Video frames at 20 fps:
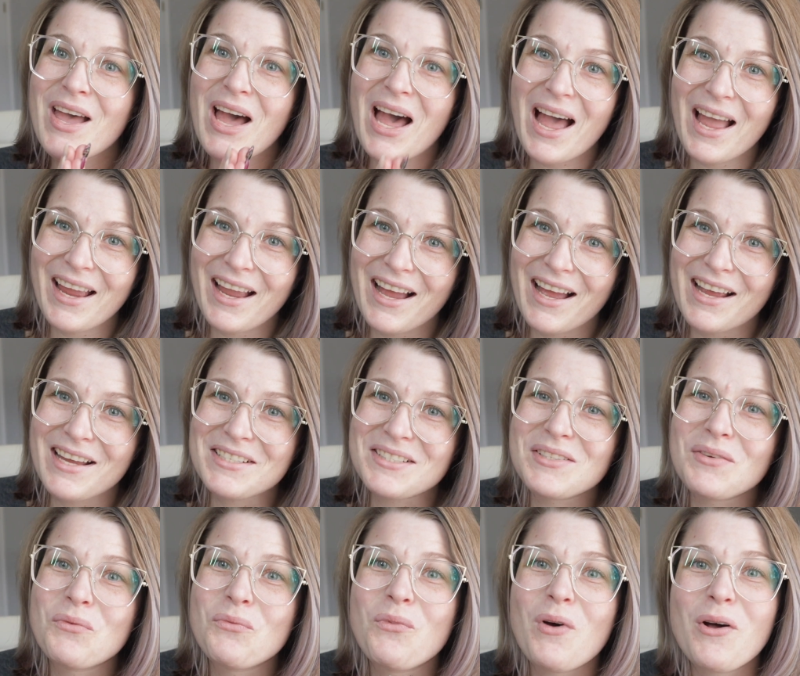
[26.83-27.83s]
Hi guys,
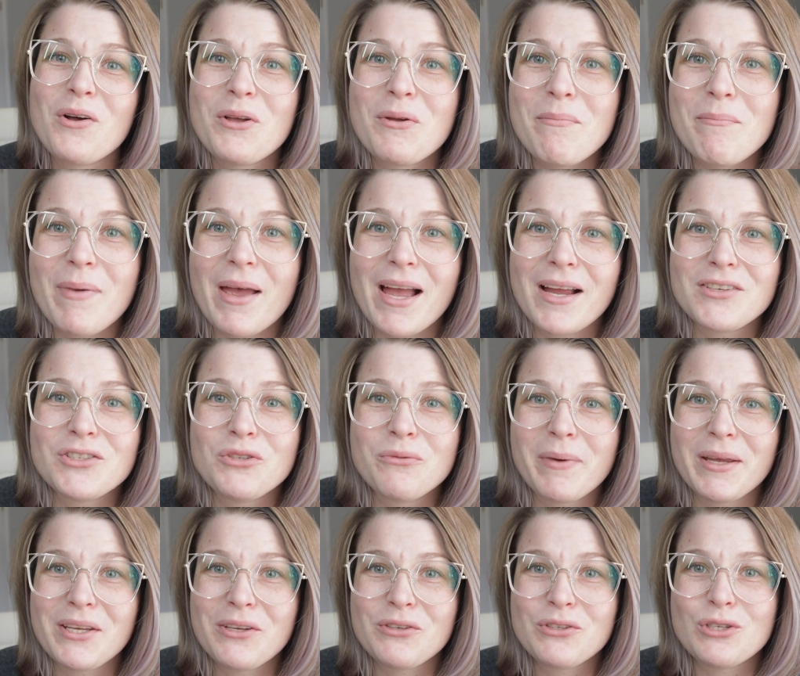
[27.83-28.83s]
welcome back to
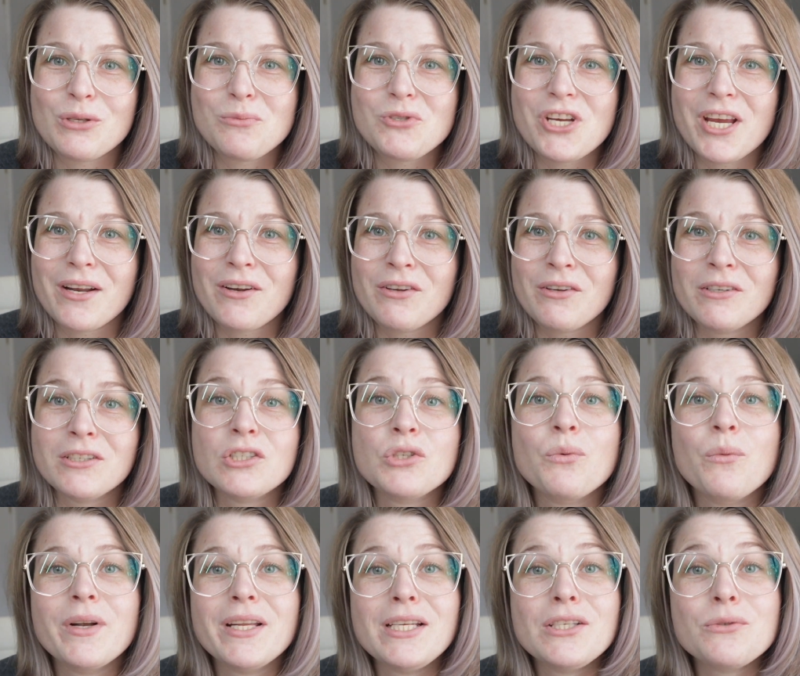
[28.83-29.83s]
my YouTube channel.
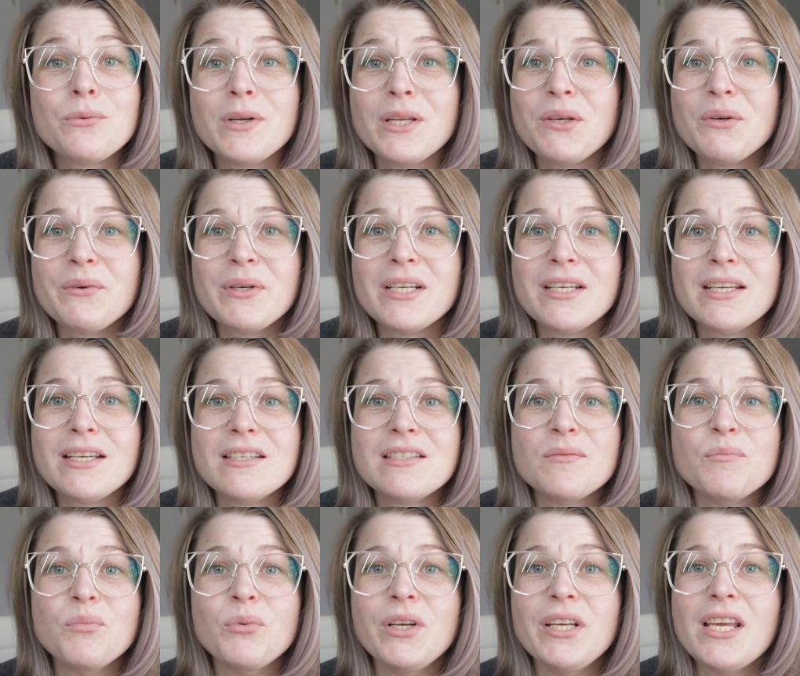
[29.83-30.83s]
2021 is
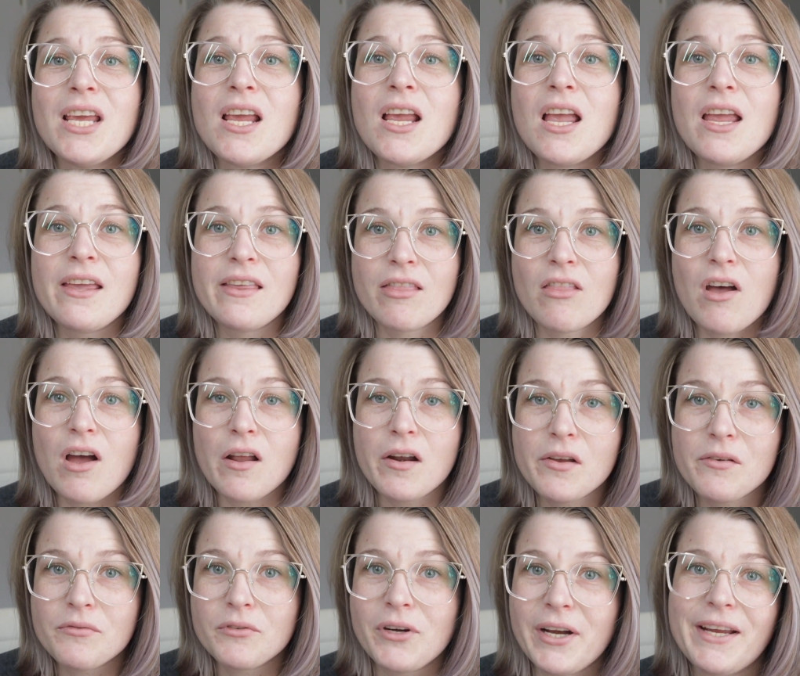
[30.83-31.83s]
bringing a lot
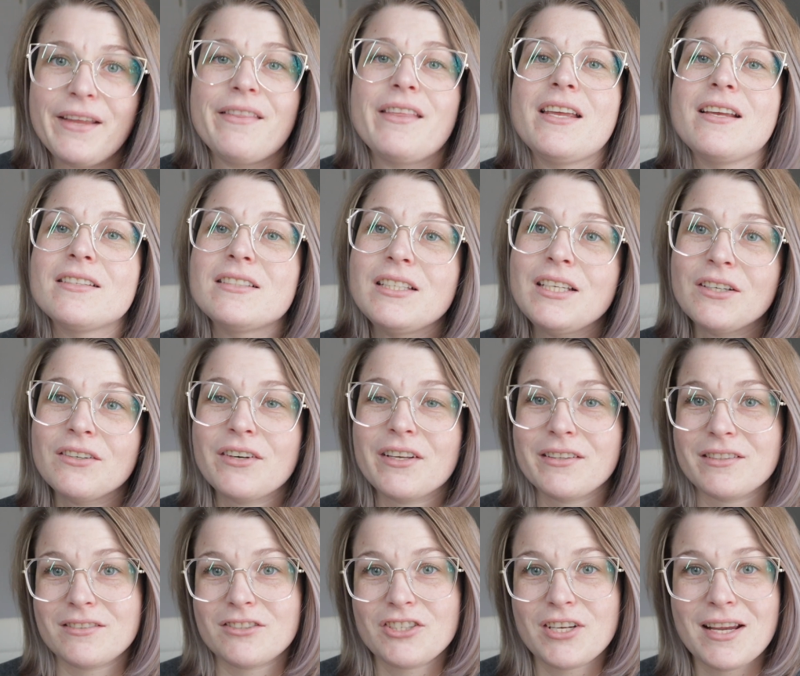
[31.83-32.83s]
of great things here on
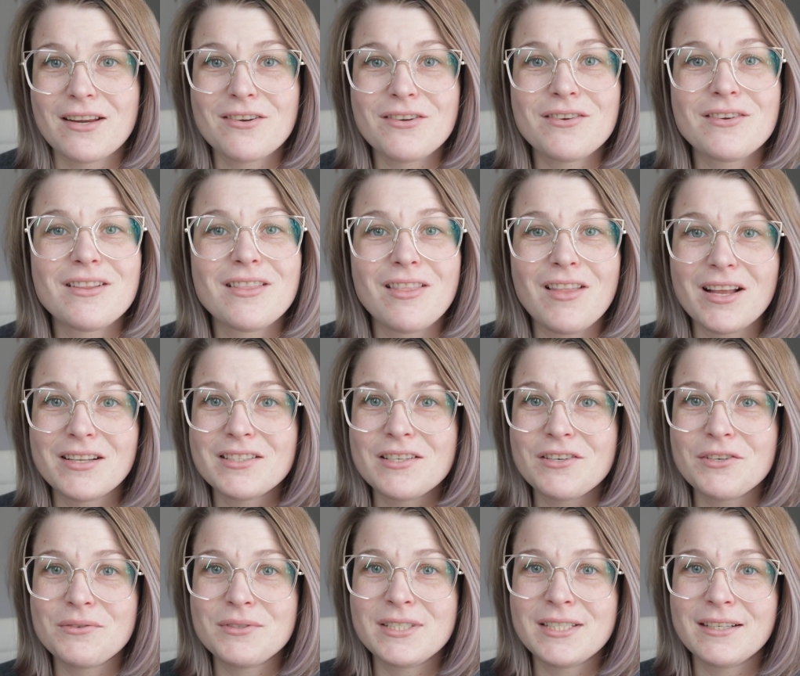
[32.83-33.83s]
this channel, lots of
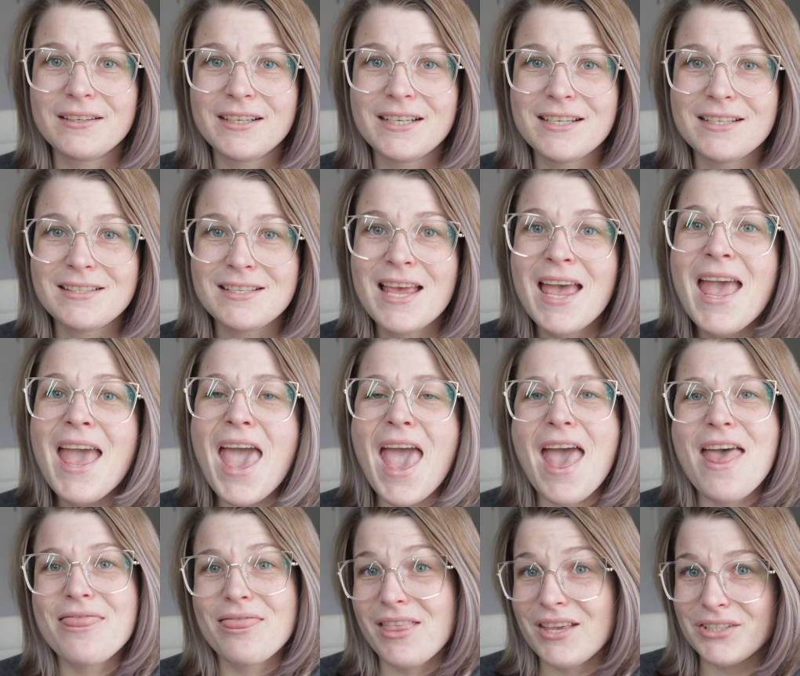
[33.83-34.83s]
new series,
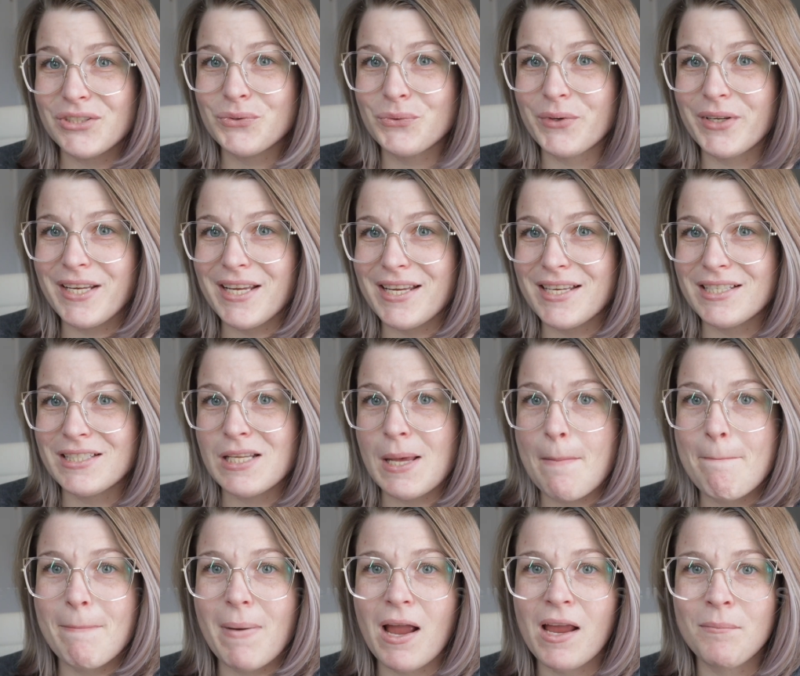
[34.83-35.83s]
and this one is
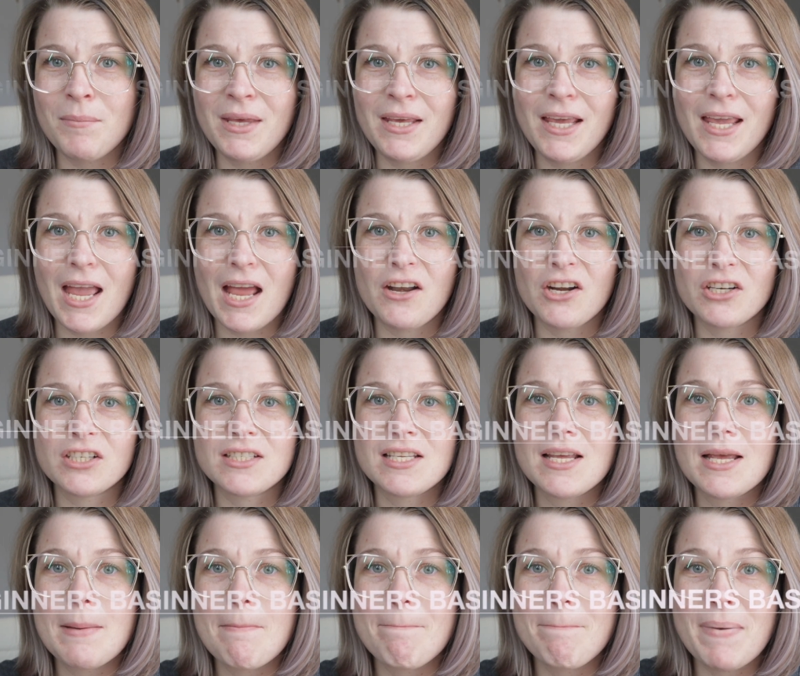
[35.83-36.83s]
my beginner's
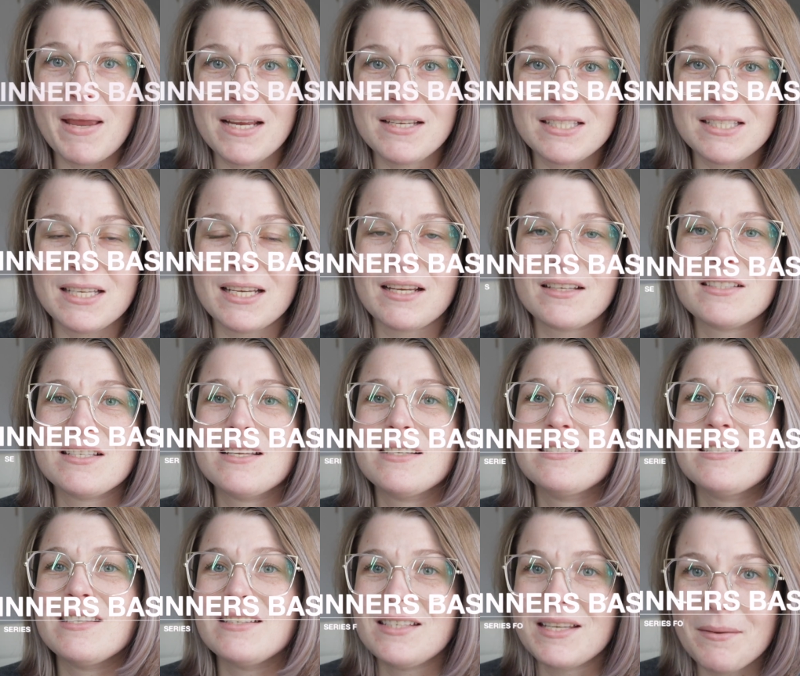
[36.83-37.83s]
basics
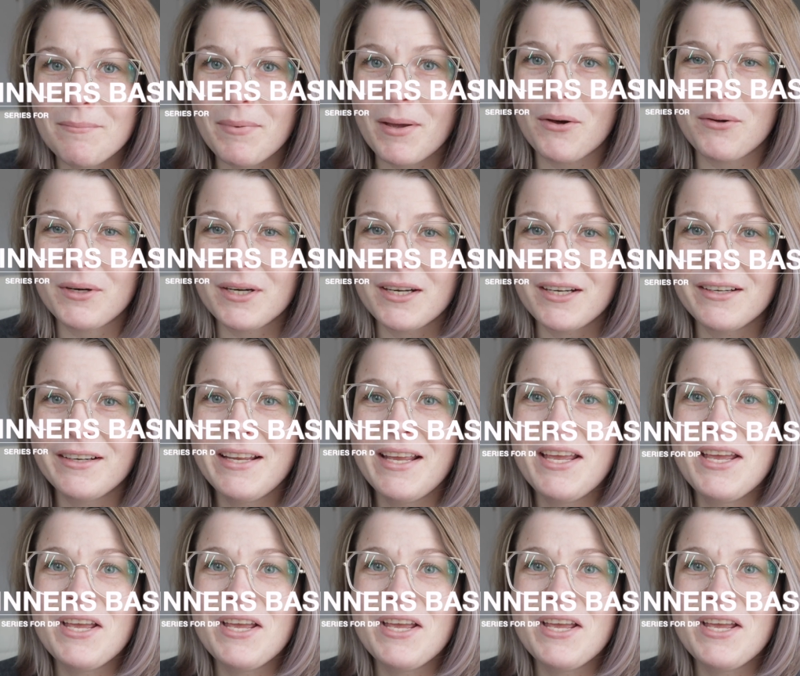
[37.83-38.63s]
to dip powder.